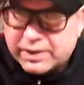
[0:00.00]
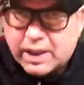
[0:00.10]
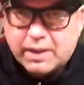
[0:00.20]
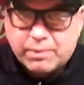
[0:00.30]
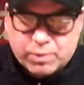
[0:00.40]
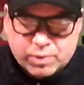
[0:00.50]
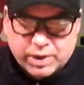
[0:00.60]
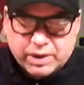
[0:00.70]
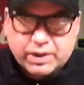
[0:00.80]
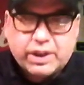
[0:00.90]
like a
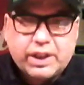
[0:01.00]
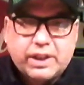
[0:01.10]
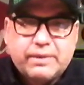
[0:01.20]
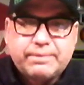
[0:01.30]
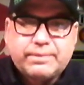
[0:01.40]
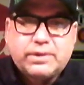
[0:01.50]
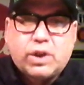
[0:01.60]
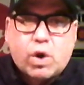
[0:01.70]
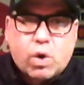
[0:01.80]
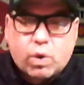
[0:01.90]
real good
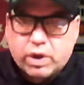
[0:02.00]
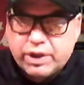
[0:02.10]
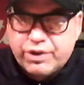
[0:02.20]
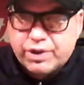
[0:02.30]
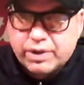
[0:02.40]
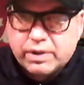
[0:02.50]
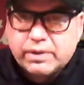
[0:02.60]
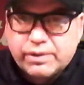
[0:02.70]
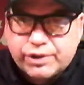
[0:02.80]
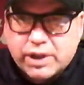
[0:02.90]
orange
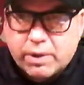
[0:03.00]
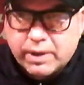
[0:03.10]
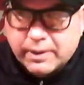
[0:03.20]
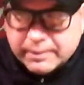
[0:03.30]
soda.